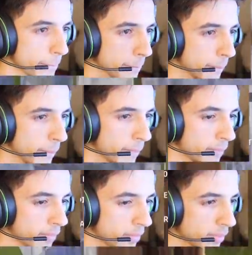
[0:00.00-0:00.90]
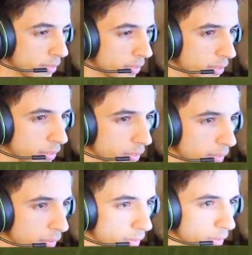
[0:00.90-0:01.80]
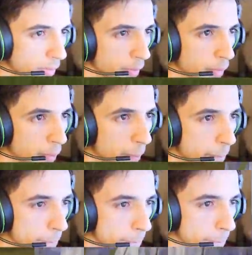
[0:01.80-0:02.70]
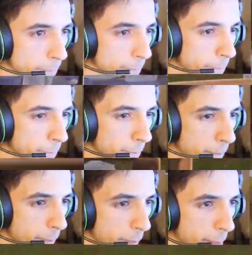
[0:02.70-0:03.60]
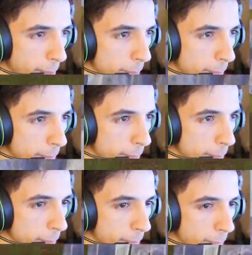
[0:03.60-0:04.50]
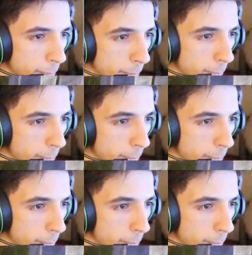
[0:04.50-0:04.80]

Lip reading: (no one is talking)